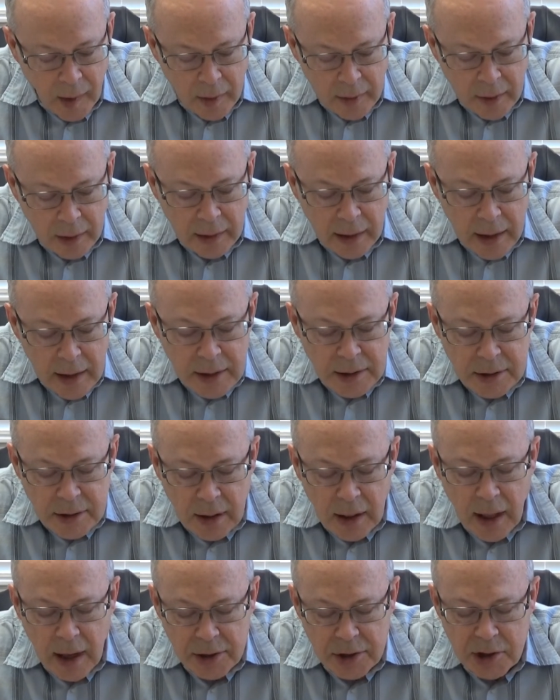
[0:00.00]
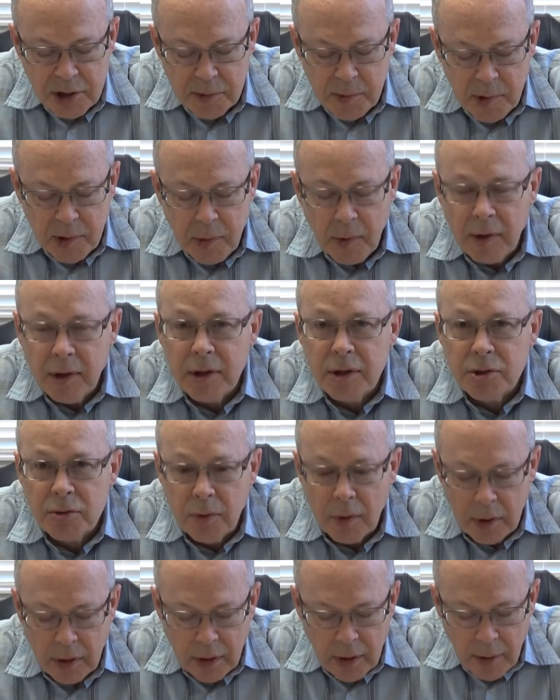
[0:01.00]
The latest clashes between
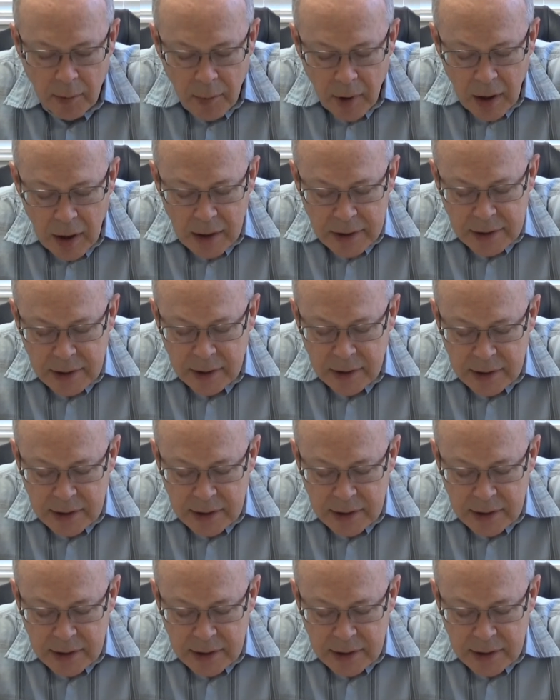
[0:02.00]
Israel and Hamas in